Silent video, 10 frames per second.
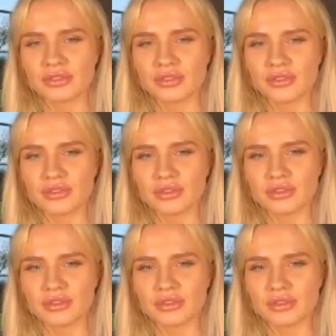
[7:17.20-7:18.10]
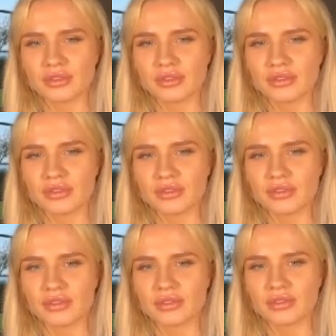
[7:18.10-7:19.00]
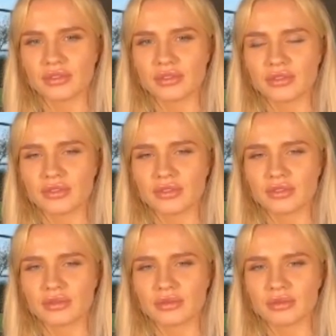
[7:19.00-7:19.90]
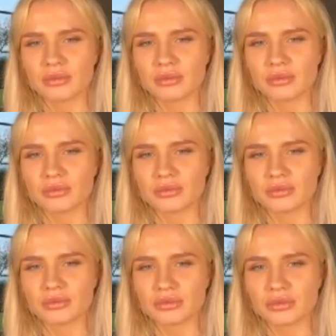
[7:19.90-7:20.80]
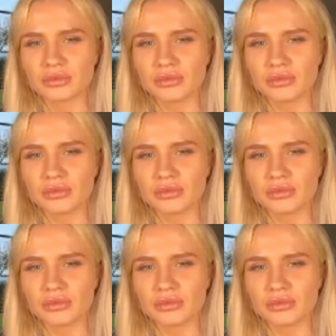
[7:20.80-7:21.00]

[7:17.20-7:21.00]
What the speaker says: (not speaking)